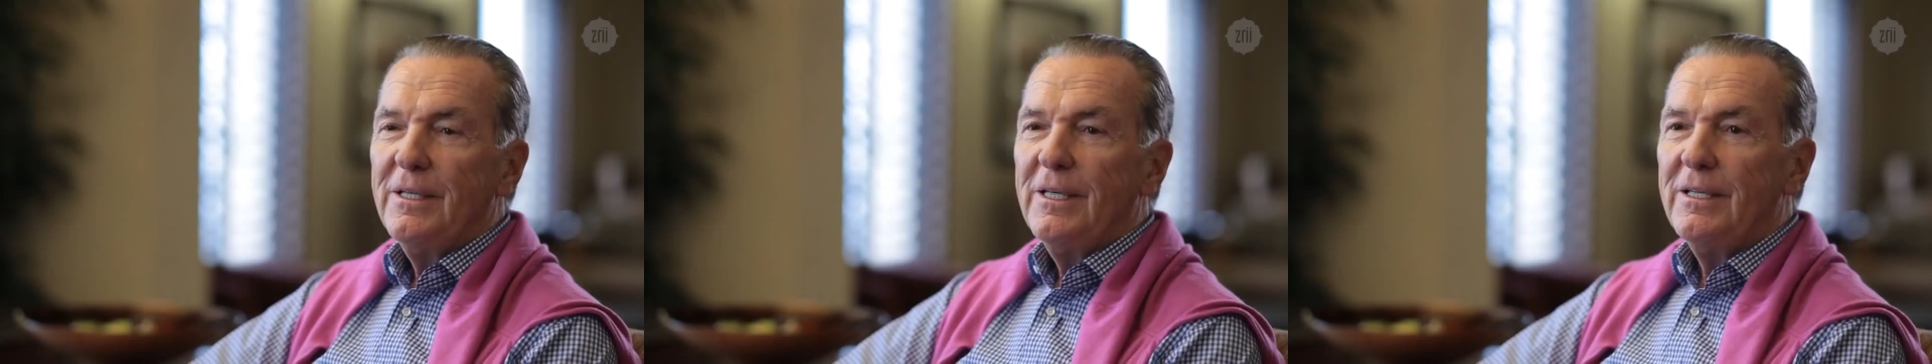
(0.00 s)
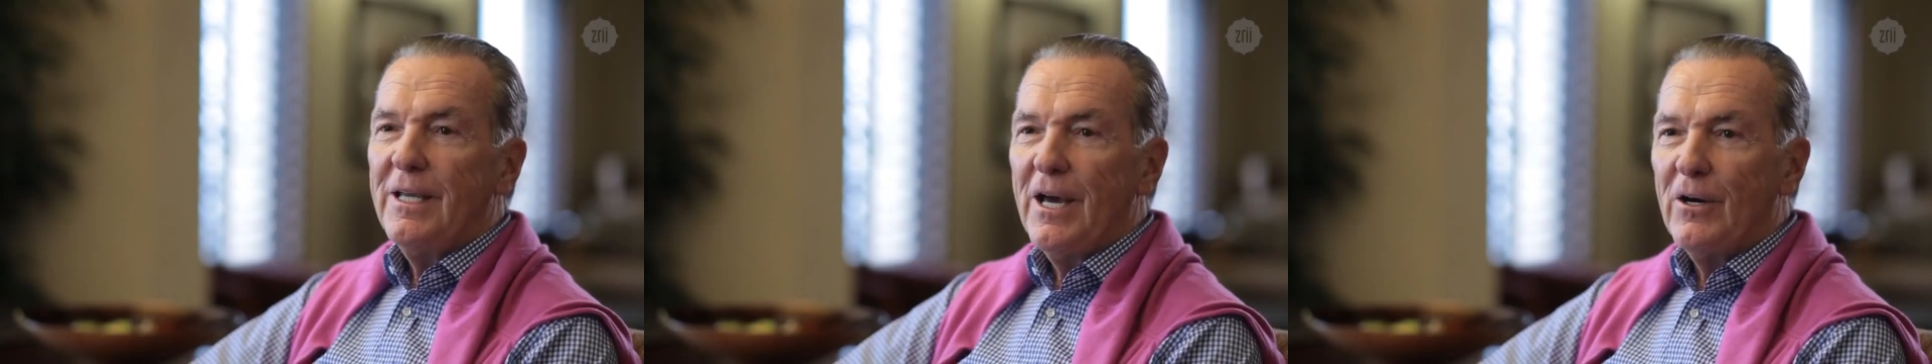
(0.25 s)

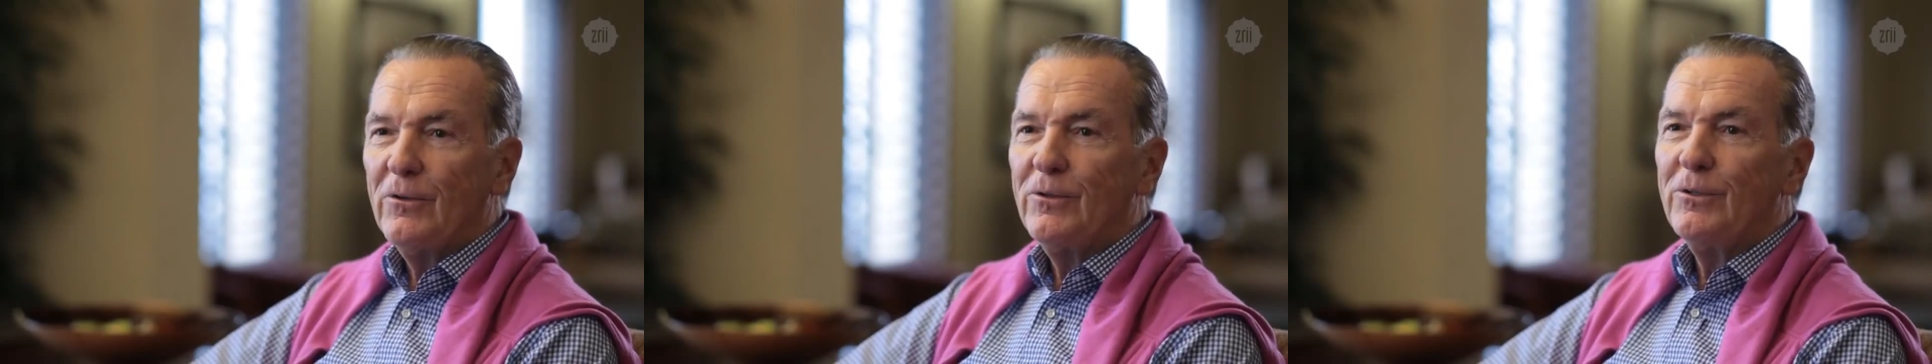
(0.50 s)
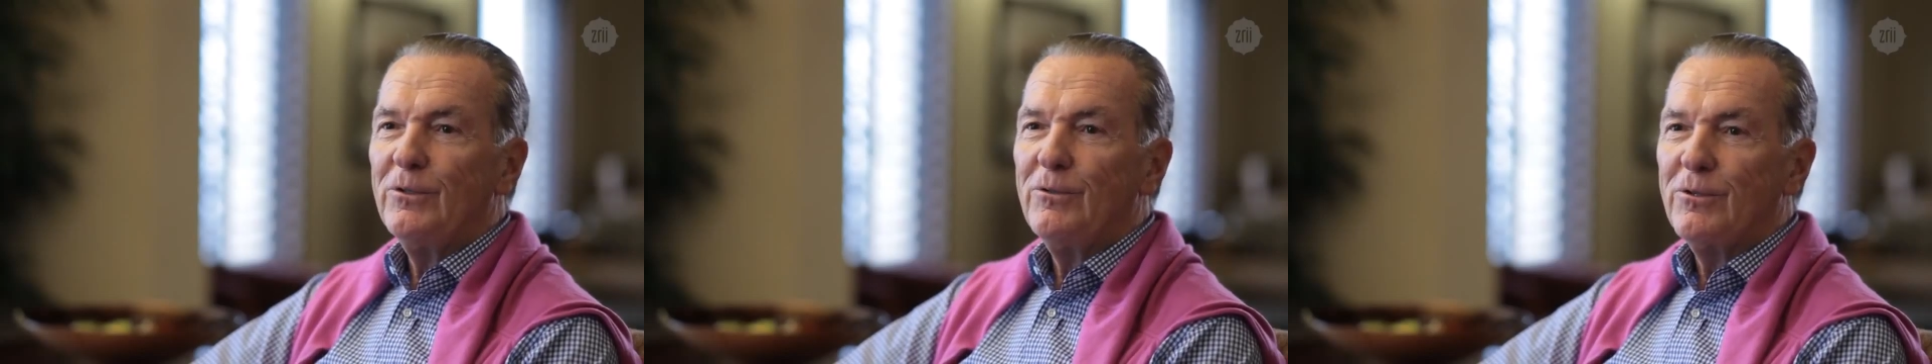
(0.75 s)
in health
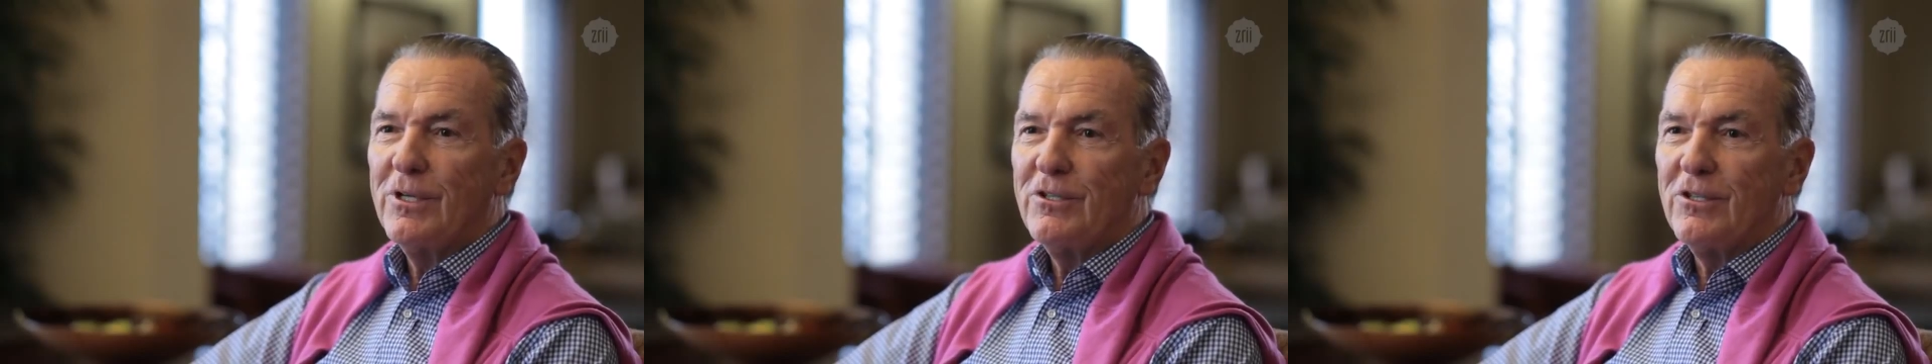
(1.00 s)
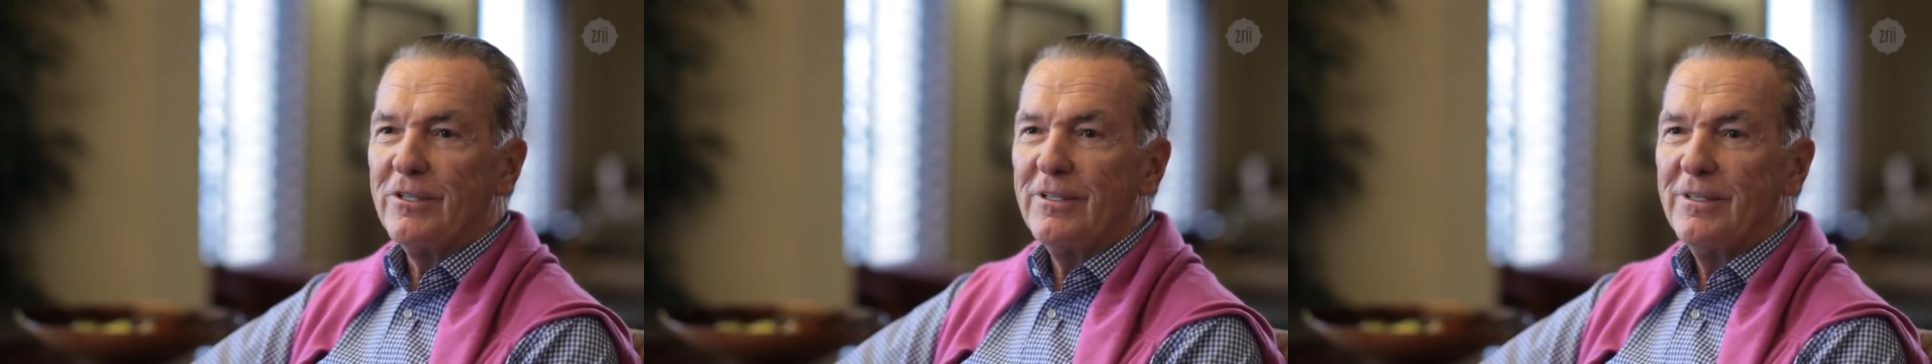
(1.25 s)
and
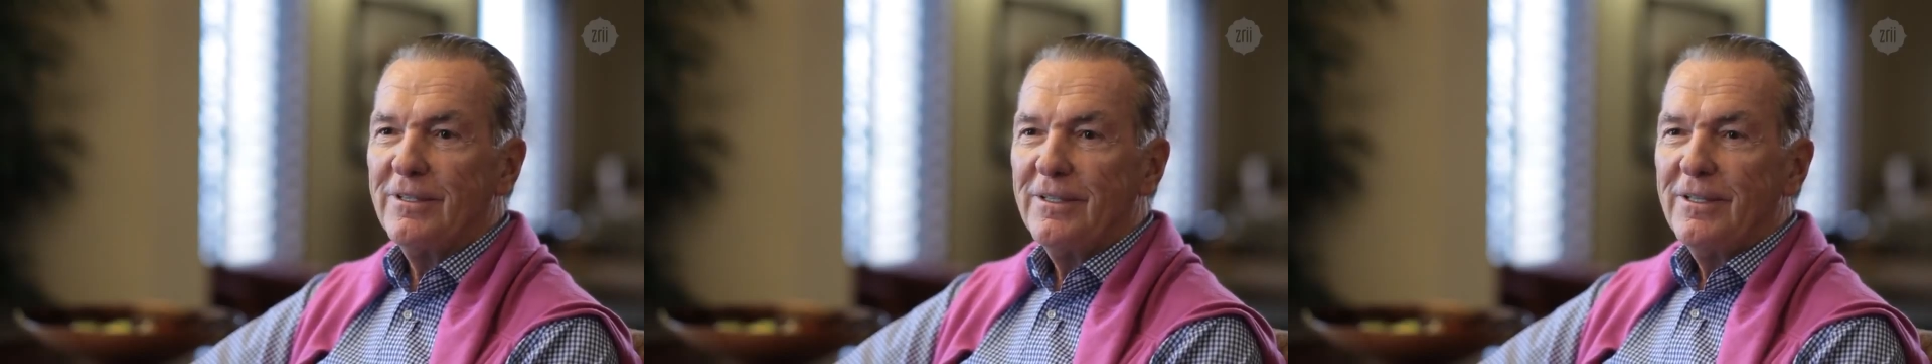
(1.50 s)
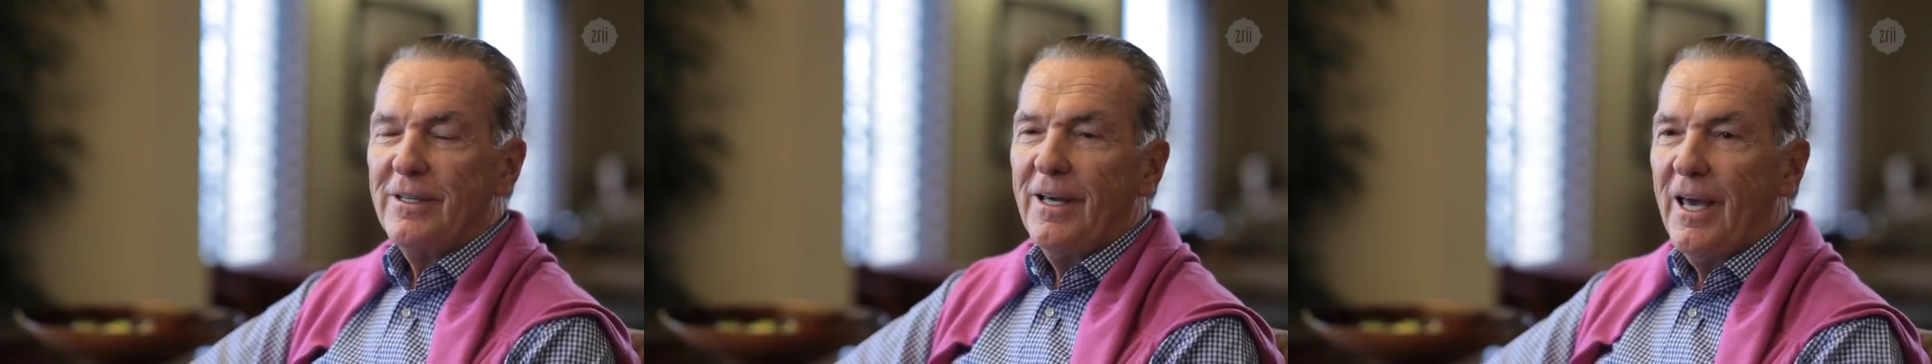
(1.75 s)
nutrition.
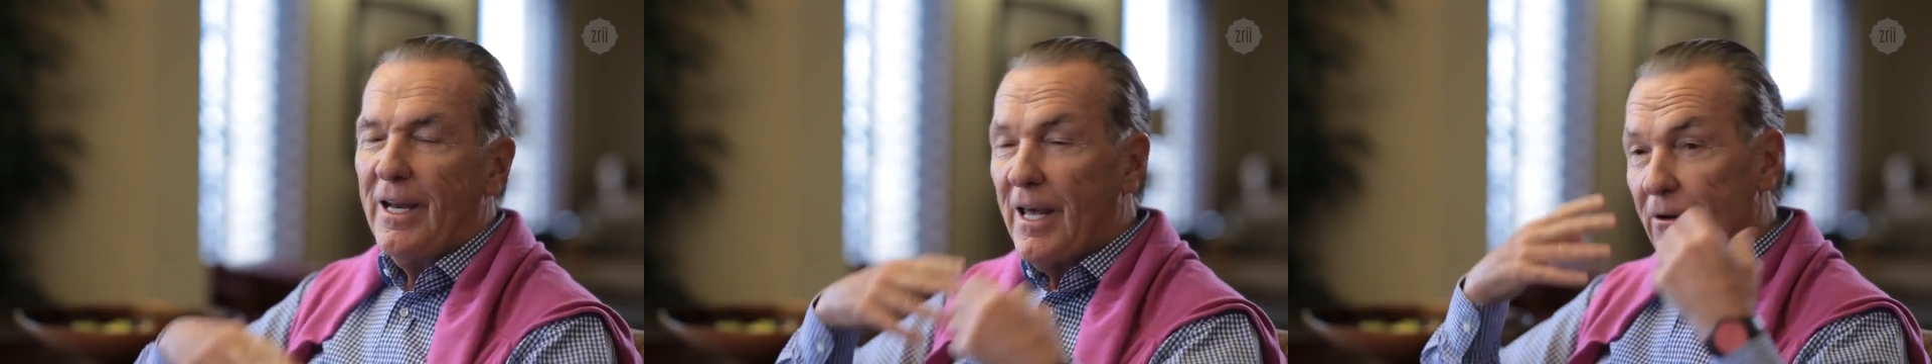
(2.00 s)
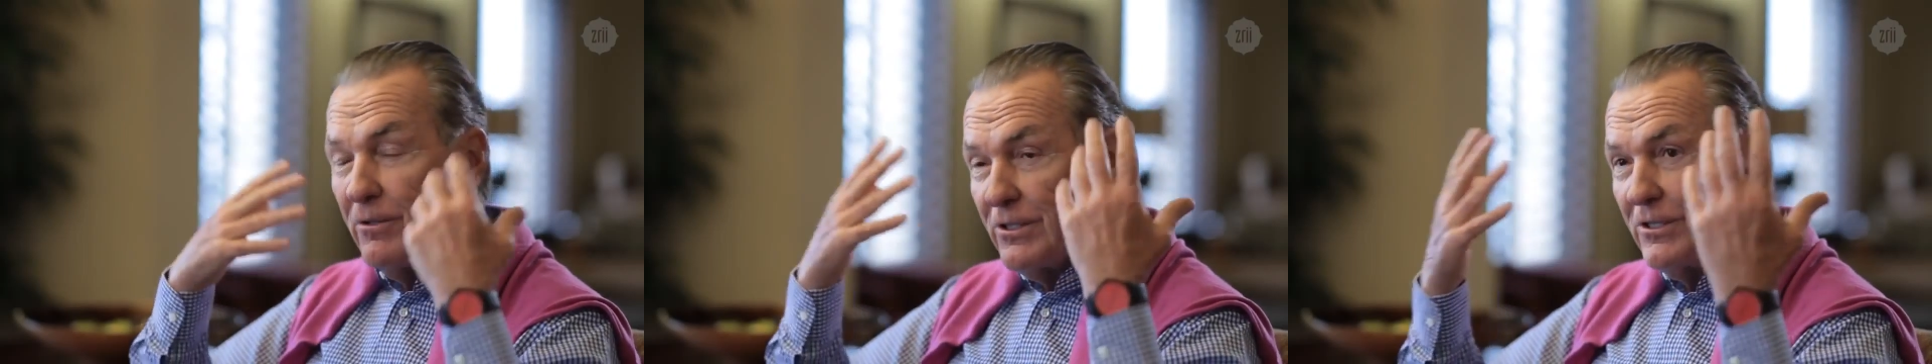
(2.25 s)
And
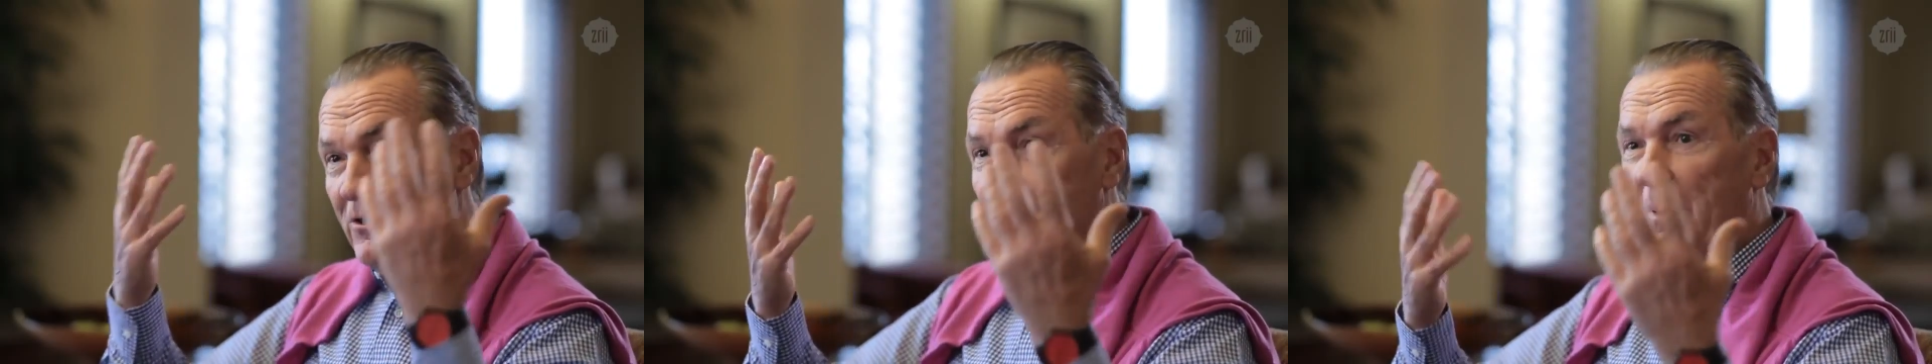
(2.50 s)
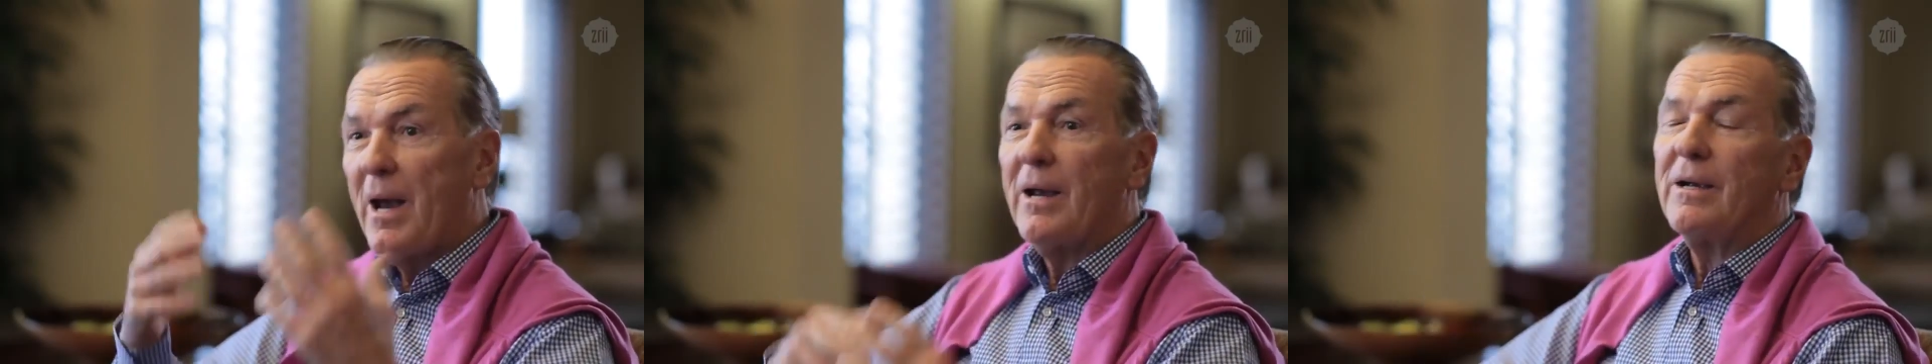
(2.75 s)
I was
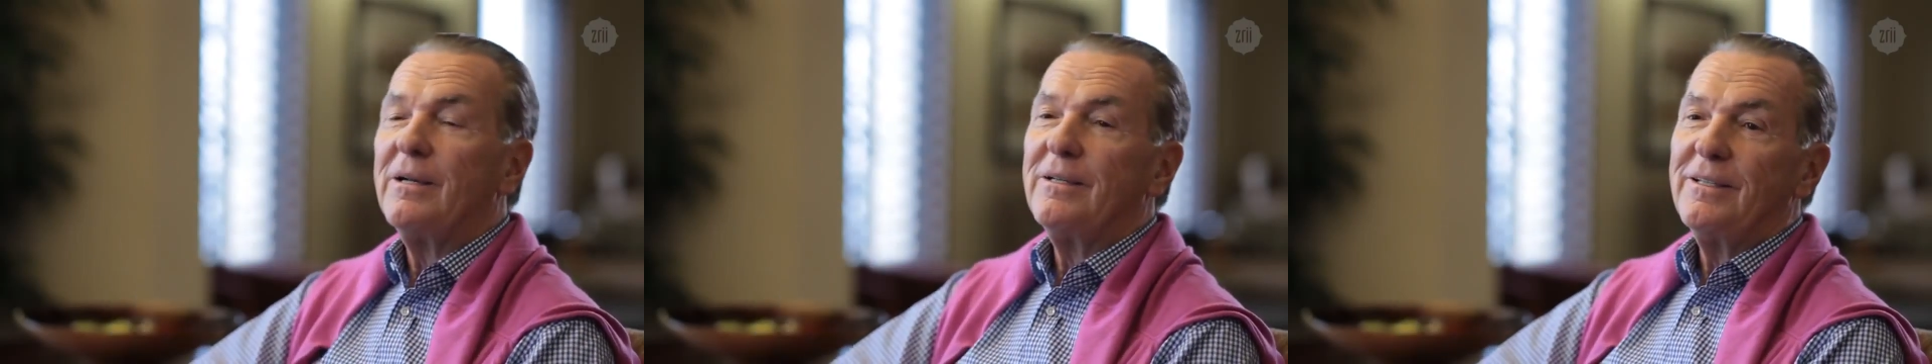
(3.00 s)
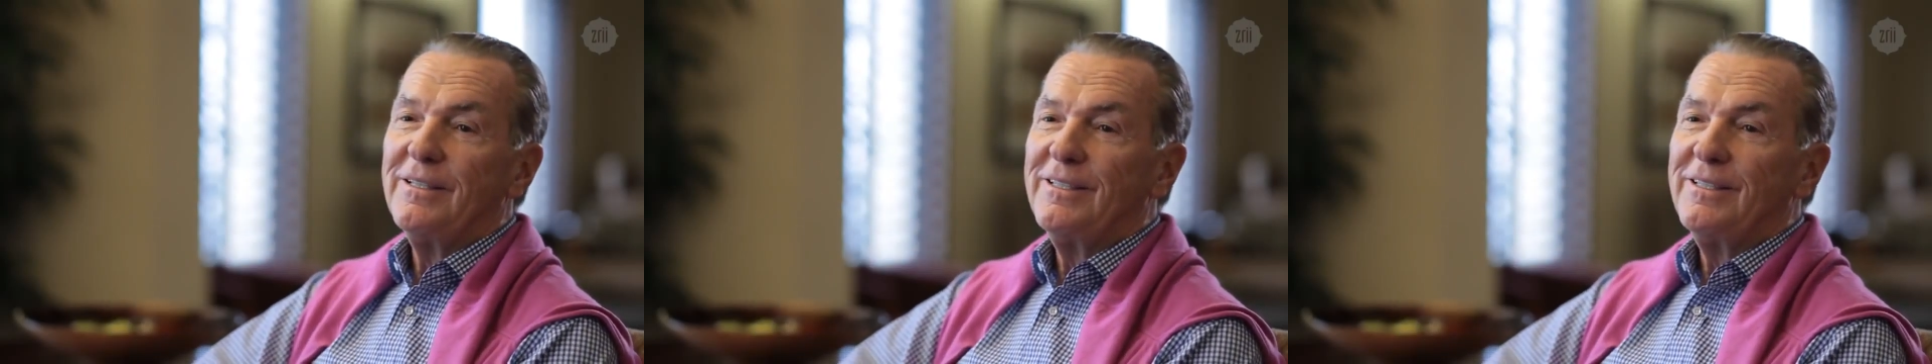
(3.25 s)
inspired